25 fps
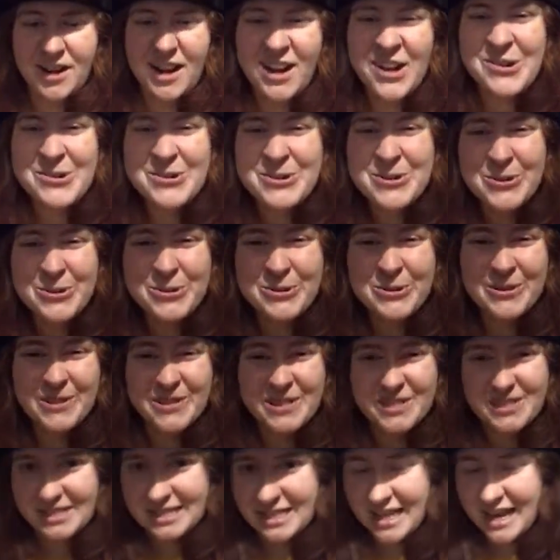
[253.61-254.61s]
How cool
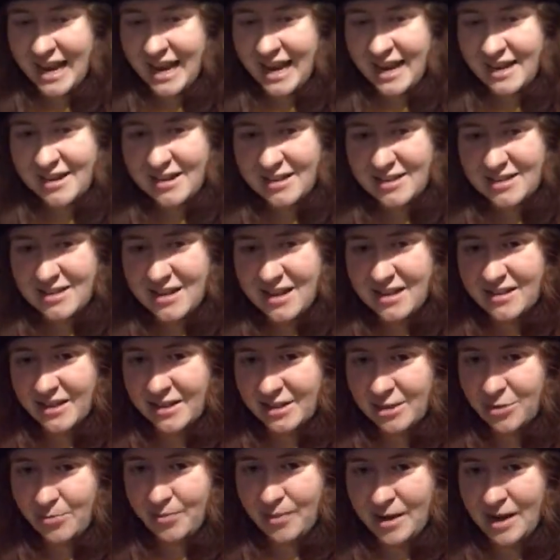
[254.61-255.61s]
is that? It's not
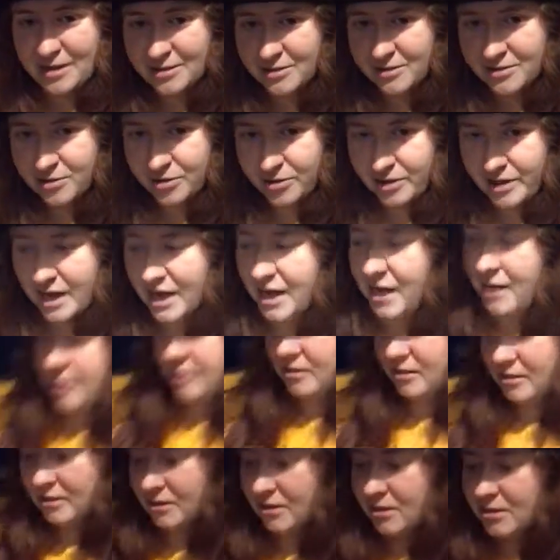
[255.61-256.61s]
like you pass through a gate
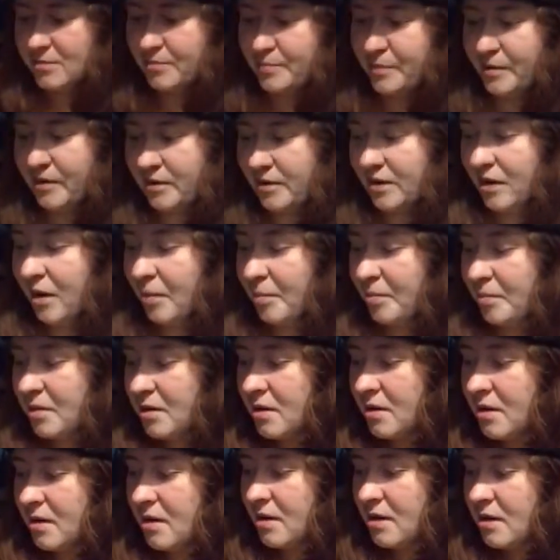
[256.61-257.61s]
and then they spawn up.
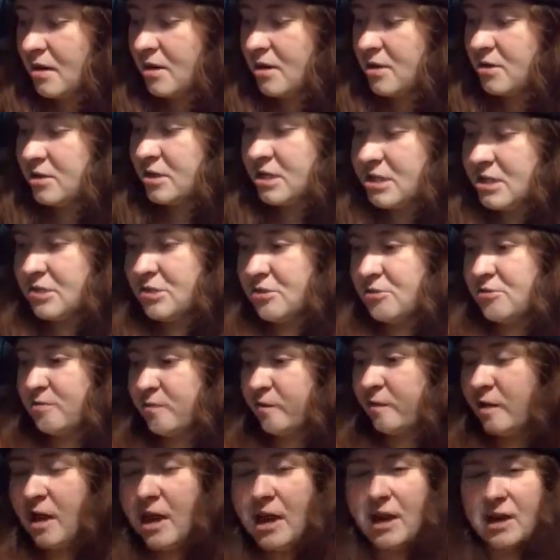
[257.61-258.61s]
She's just
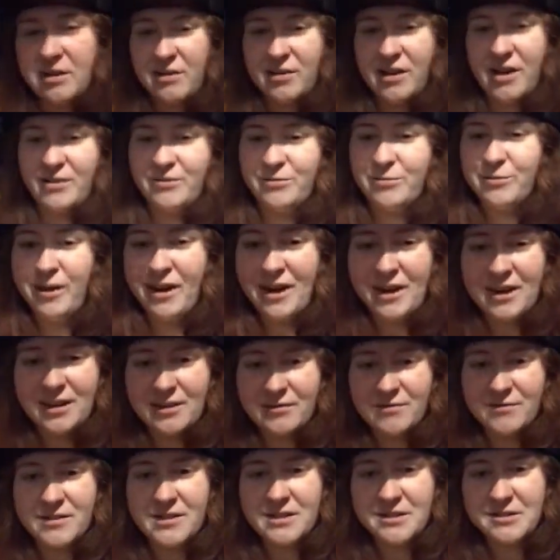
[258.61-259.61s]
flying around
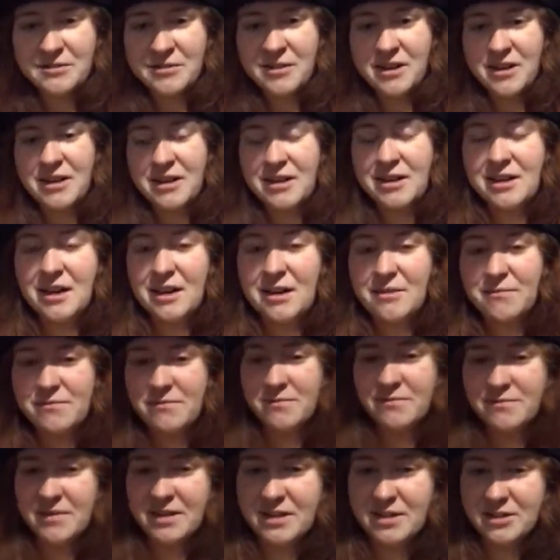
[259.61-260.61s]
waiting for you, and it
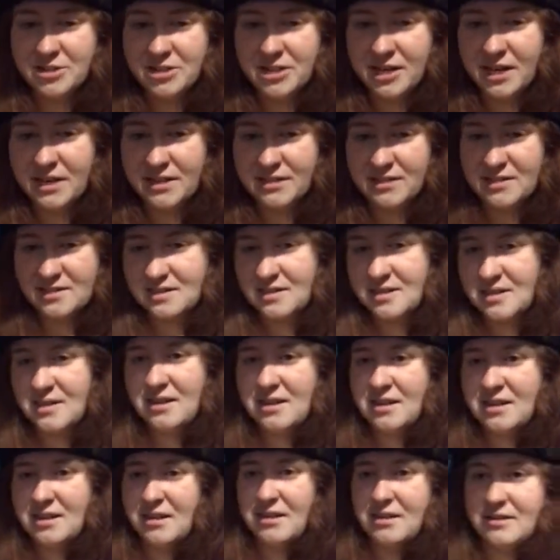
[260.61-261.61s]
gave me a chance
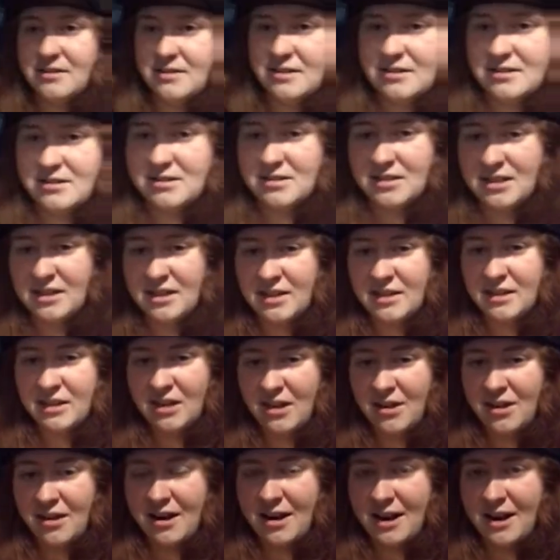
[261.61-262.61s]
to sit and
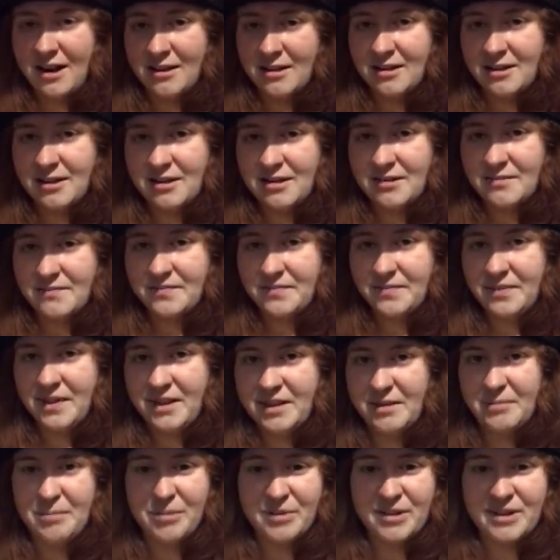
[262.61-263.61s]
look at her
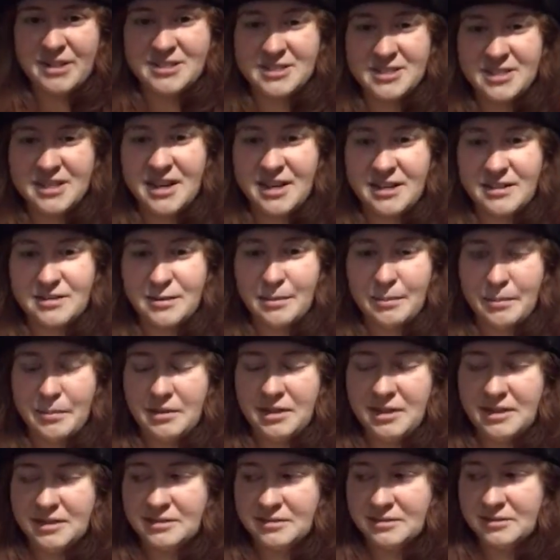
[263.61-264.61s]
and appreciate the
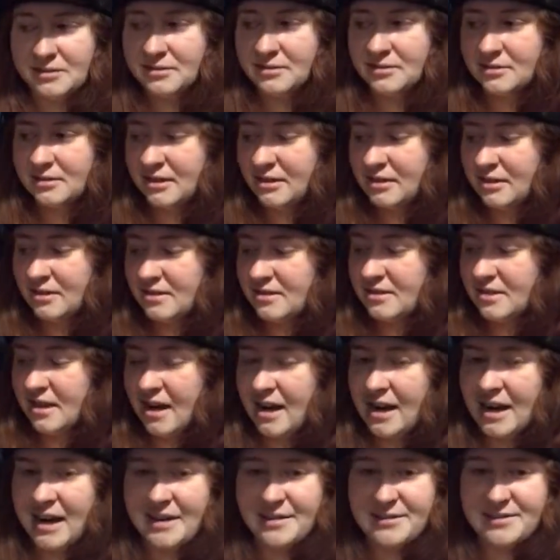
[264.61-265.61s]
model and the
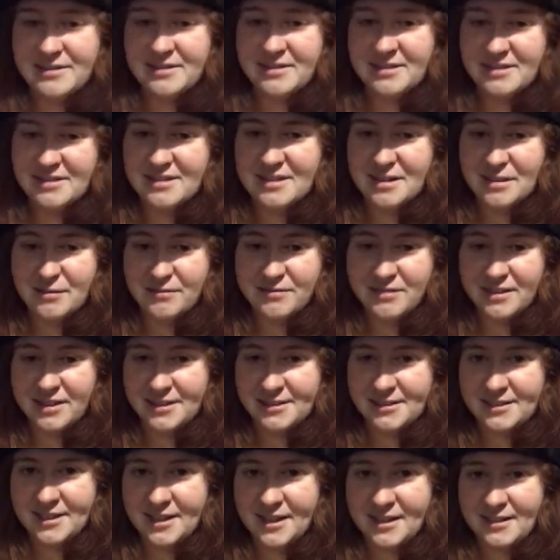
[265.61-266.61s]
size and stuff
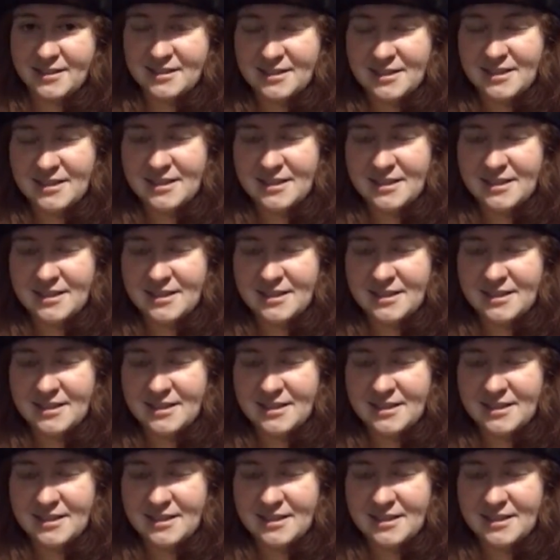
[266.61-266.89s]
like that.